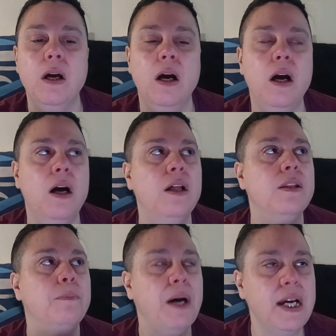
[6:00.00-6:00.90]

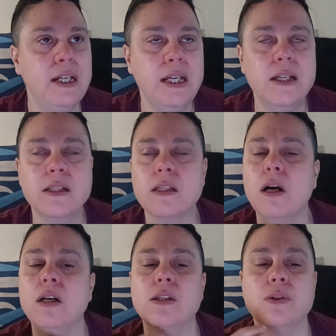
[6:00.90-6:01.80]
The bindings
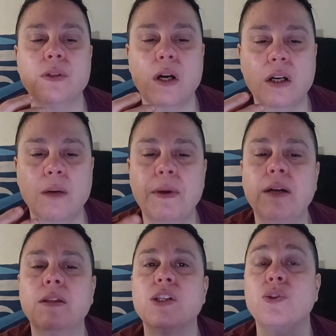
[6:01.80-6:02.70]
also talk
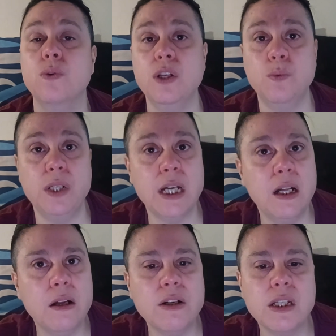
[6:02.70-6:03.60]
about the stories we
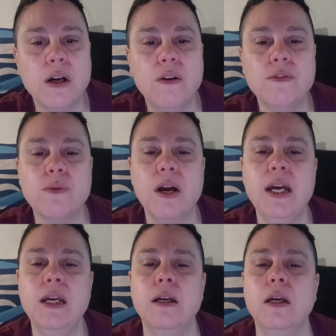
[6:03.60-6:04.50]
tell ourselves,
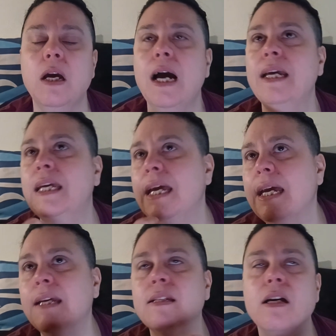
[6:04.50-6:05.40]
right? I
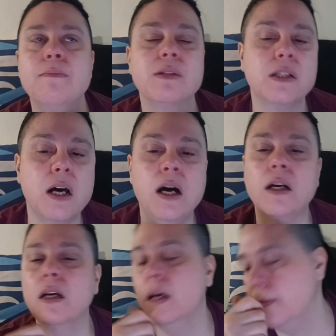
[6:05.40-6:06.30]
can't, I'm
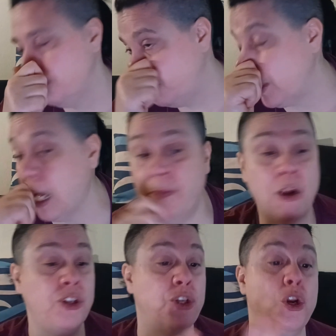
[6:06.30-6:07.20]
stuck,
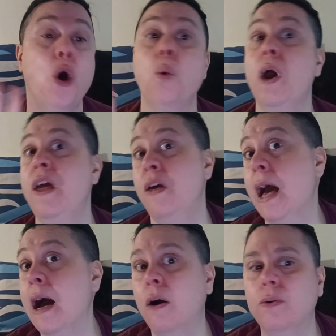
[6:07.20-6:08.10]
there's no way
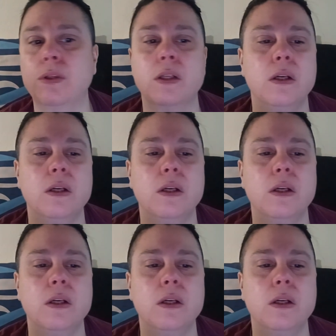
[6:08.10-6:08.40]
out,